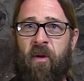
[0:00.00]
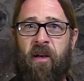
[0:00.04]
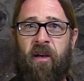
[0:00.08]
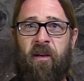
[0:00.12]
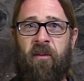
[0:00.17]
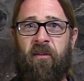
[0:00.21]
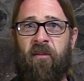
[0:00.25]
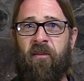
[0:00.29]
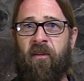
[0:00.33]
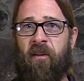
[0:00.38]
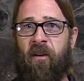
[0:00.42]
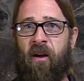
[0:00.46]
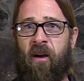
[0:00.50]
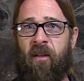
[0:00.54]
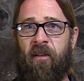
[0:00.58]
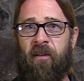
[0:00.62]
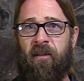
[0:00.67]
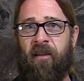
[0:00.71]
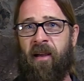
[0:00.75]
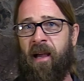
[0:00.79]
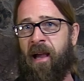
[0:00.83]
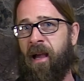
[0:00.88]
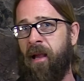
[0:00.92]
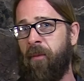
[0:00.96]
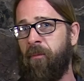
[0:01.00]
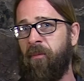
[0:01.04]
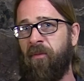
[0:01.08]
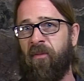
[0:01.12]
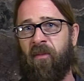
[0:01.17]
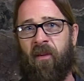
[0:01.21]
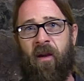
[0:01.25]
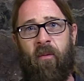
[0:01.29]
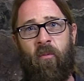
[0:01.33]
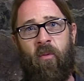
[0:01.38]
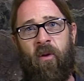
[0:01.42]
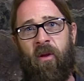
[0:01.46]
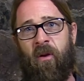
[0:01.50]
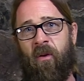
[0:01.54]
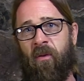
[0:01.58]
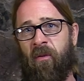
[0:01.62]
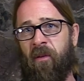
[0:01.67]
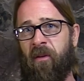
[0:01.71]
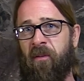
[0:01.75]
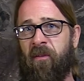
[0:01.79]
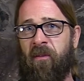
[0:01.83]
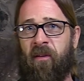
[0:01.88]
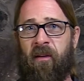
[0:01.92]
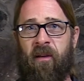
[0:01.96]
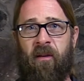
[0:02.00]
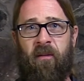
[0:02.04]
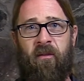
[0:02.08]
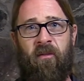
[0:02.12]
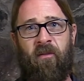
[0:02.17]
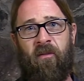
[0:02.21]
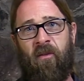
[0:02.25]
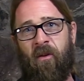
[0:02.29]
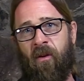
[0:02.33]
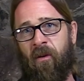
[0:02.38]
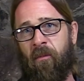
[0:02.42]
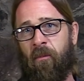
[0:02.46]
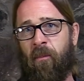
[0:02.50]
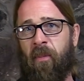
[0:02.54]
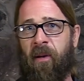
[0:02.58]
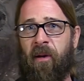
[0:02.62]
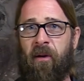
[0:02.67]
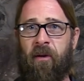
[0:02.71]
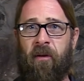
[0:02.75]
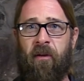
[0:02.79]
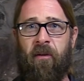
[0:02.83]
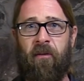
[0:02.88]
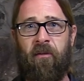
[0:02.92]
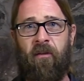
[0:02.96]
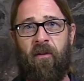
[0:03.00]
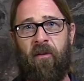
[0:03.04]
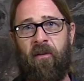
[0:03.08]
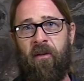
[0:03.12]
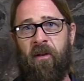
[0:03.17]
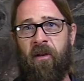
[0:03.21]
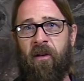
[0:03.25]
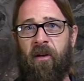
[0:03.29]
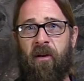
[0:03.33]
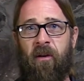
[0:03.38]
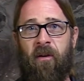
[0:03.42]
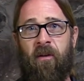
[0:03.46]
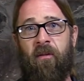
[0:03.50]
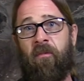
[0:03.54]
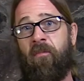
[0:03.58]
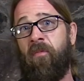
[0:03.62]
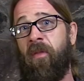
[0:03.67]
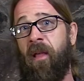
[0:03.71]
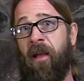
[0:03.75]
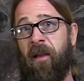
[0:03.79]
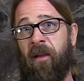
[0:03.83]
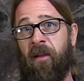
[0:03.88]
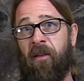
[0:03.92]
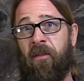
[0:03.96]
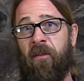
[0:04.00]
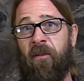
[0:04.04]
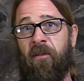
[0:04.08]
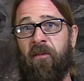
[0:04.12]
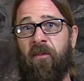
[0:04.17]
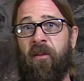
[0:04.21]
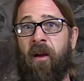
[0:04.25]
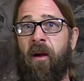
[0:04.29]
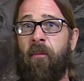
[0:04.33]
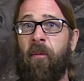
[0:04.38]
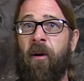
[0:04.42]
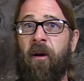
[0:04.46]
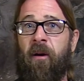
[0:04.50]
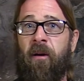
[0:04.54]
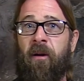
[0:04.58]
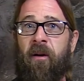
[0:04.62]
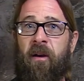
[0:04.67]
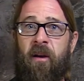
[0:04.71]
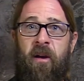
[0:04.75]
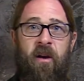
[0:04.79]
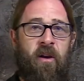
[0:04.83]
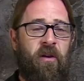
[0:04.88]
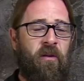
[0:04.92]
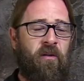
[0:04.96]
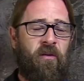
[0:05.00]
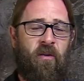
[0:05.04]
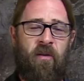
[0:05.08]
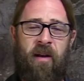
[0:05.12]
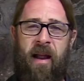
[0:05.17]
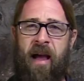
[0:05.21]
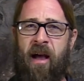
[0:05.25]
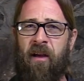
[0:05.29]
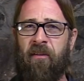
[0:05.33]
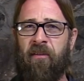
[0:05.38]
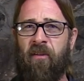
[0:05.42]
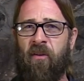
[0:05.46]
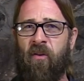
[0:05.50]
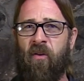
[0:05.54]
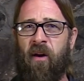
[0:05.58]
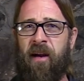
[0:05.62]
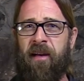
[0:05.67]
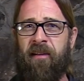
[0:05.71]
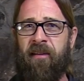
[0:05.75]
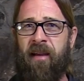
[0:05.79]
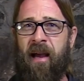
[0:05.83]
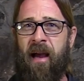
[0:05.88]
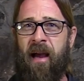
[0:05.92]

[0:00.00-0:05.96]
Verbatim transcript: we can see all the time, some we only see at certain periods of the year, like in the summer. So now's a great